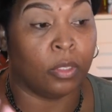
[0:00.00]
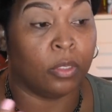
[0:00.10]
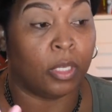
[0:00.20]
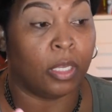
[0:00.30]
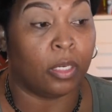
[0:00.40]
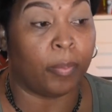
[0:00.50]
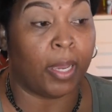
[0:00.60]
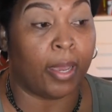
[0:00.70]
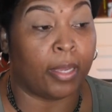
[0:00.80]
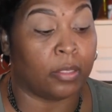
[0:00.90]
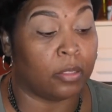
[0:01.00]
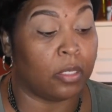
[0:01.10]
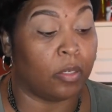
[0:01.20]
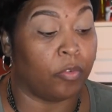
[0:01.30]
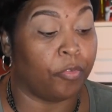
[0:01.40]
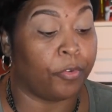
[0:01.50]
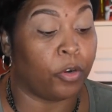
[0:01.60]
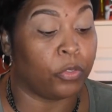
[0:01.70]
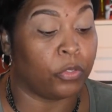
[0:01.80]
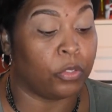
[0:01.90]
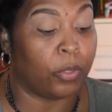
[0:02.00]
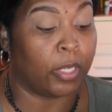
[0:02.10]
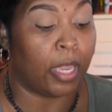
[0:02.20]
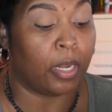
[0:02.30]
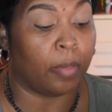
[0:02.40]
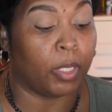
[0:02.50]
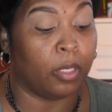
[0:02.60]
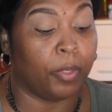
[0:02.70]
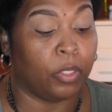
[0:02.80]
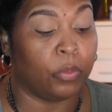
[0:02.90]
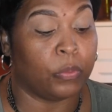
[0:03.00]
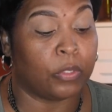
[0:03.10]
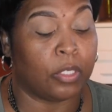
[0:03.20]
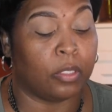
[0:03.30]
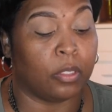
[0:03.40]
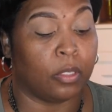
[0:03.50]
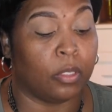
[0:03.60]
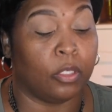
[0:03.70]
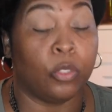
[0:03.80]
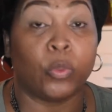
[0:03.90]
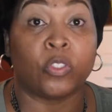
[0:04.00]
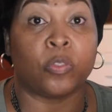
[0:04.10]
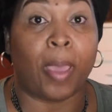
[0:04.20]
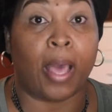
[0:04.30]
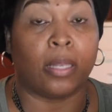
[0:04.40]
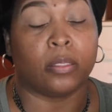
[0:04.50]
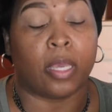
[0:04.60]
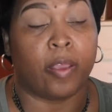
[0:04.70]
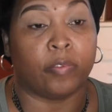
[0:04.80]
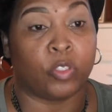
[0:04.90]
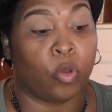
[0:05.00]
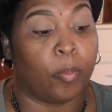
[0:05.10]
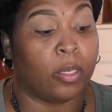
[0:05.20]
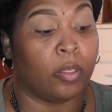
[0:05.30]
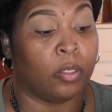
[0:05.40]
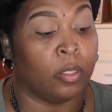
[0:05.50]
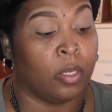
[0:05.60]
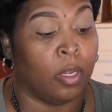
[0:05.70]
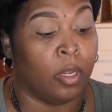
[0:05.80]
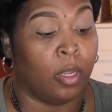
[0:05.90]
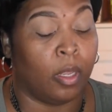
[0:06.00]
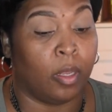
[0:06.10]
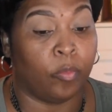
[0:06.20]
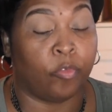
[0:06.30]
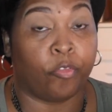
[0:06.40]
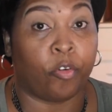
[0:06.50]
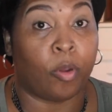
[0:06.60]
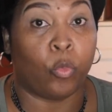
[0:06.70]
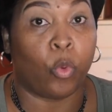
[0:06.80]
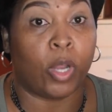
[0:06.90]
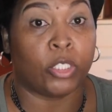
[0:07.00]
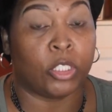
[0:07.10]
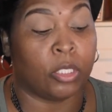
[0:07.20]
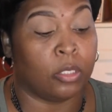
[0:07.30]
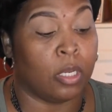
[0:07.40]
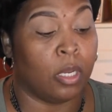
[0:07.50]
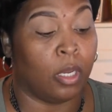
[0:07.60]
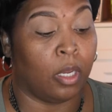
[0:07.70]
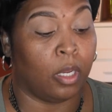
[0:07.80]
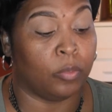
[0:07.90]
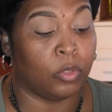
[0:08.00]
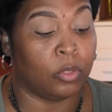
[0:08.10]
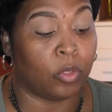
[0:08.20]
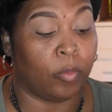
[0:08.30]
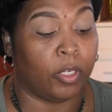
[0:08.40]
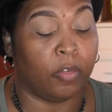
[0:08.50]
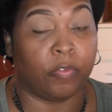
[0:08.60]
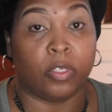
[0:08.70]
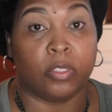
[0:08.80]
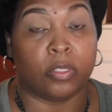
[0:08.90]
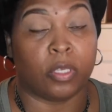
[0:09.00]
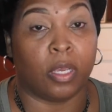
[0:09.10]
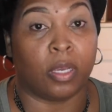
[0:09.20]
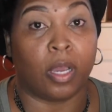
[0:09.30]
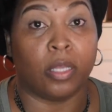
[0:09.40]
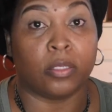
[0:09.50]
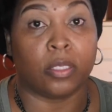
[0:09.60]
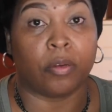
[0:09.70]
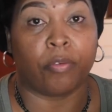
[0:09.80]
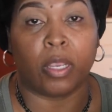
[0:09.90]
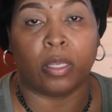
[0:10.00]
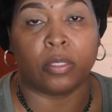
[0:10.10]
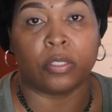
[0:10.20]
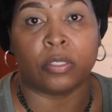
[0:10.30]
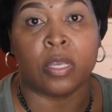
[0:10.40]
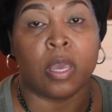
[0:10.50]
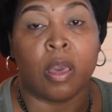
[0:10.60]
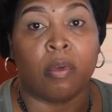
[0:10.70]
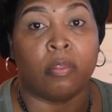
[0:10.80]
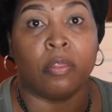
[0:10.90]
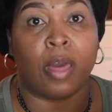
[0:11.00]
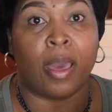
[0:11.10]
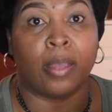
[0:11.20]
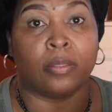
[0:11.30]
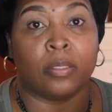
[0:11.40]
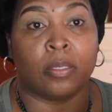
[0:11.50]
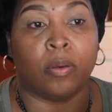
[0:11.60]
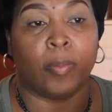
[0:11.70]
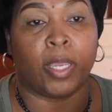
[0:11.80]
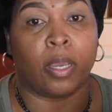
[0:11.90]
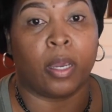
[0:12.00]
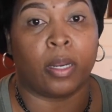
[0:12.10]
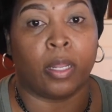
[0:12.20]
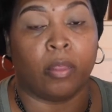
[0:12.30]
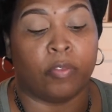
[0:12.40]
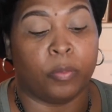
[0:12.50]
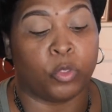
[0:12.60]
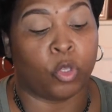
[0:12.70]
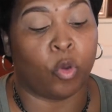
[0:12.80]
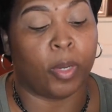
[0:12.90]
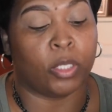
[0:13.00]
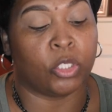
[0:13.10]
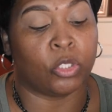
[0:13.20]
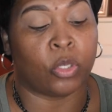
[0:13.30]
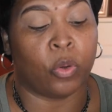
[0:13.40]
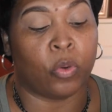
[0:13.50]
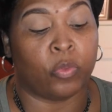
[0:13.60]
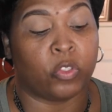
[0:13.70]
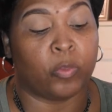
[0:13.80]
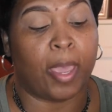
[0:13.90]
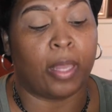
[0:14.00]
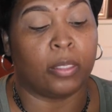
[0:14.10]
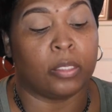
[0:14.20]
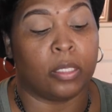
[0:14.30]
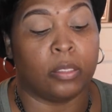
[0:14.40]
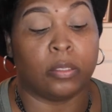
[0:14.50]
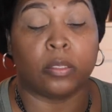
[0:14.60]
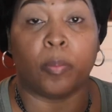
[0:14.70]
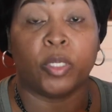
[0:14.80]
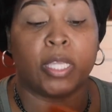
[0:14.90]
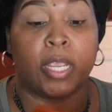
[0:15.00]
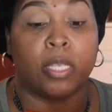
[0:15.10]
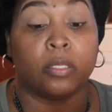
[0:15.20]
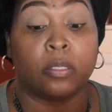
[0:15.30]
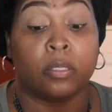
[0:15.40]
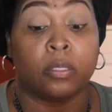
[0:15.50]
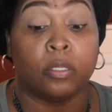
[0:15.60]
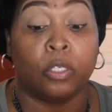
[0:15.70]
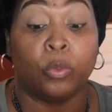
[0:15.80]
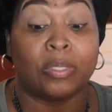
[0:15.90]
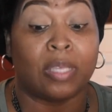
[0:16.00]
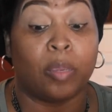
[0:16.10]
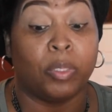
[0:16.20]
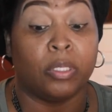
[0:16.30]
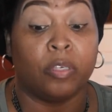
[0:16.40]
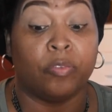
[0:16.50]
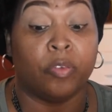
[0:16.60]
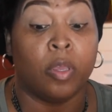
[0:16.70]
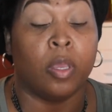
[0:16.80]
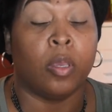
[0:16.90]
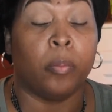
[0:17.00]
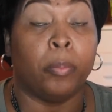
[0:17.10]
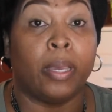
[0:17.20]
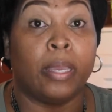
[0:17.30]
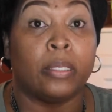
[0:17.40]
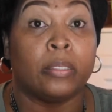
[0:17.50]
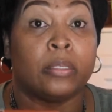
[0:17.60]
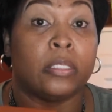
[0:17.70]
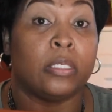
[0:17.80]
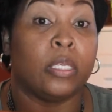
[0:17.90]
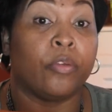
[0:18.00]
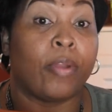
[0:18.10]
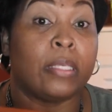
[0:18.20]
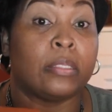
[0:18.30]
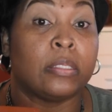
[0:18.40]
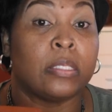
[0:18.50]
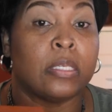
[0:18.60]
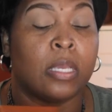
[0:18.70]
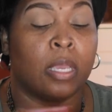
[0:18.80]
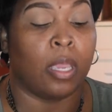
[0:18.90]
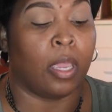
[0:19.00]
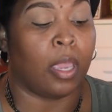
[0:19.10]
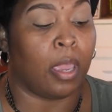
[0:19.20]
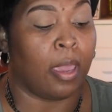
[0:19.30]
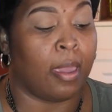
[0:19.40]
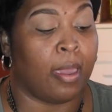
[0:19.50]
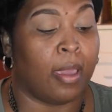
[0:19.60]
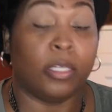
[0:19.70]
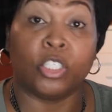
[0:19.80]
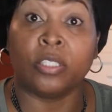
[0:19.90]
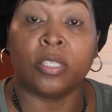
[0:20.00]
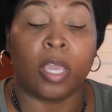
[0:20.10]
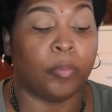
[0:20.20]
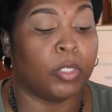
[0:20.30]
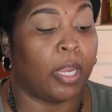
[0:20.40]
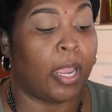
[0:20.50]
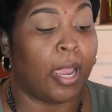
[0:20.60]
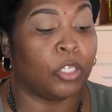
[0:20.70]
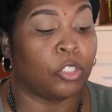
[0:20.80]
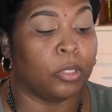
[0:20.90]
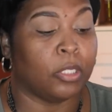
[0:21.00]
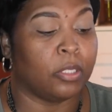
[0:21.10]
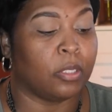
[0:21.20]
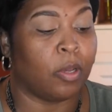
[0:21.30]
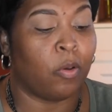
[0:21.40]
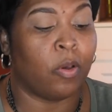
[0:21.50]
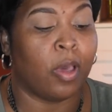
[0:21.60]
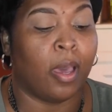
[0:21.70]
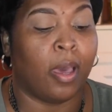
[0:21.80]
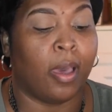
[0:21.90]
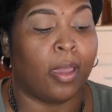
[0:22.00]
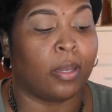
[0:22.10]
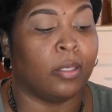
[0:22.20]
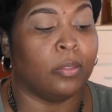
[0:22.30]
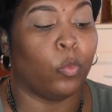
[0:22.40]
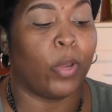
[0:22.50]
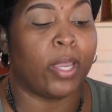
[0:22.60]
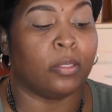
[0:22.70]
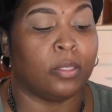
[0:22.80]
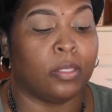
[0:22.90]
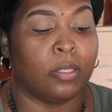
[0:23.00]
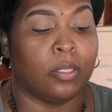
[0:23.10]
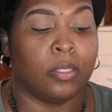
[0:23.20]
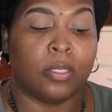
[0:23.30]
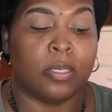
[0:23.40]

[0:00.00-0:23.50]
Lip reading: getting my eyes done first. So again, I'm going to be using the newest palette. I have so many from watching so many of these content creators that, oh my god, I love them so much. So this palette is Summer Days. This is the newest, I believe, by Sydney Grace, and it just came today actually, so I couldn't wait to